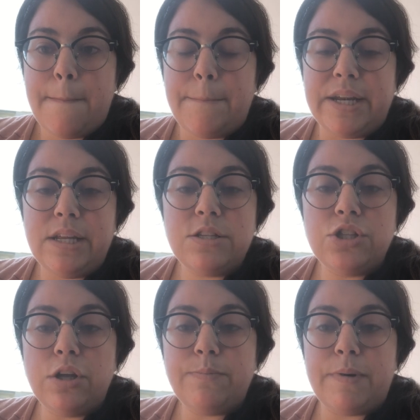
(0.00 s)
but
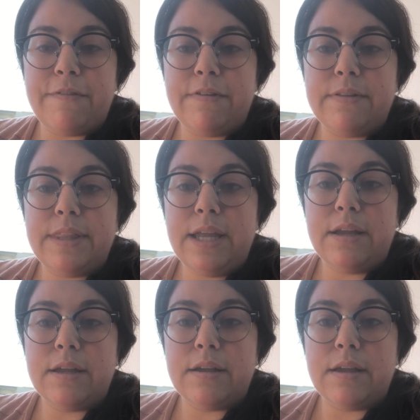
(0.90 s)
it's not perfectly
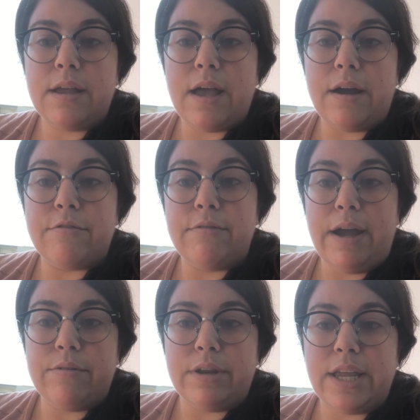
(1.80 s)

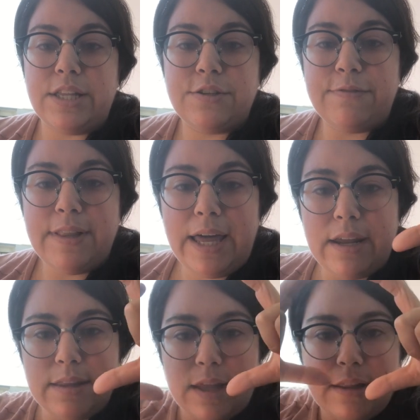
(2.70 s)
round. It's
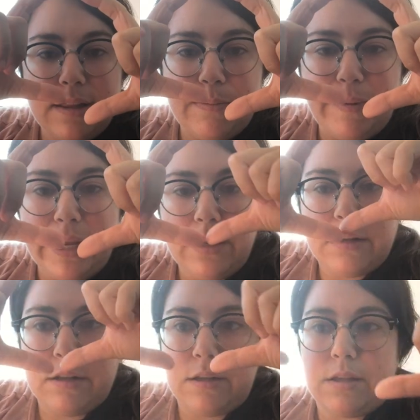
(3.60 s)
flattened a little bit
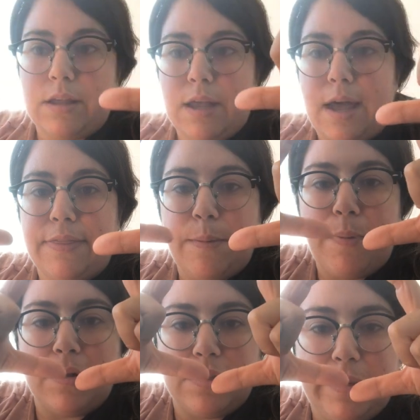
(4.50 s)
at the
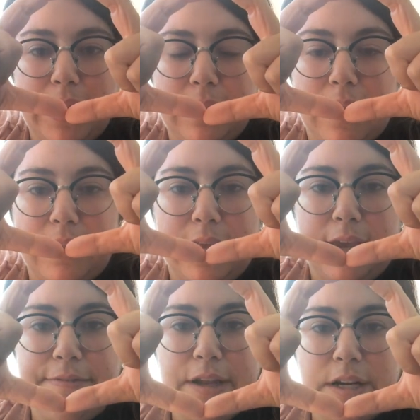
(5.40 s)
poles, meaning that
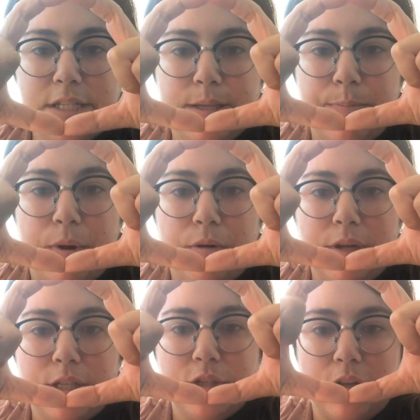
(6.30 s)
if the Earth's a ball,
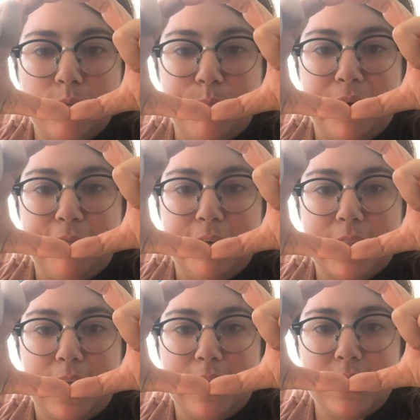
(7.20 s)
it's not perfect
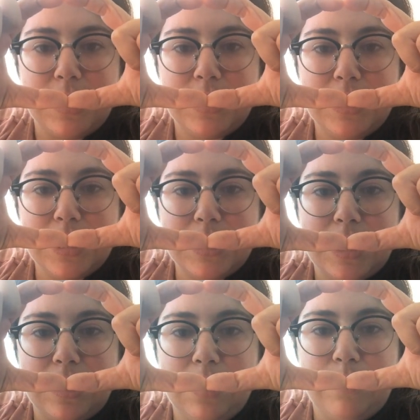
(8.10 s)
like this, it's just
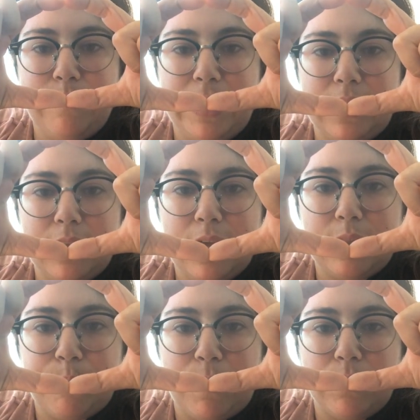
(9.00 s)
a little bit at
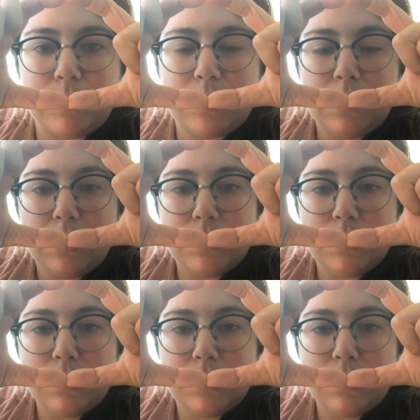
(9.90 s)
the poles.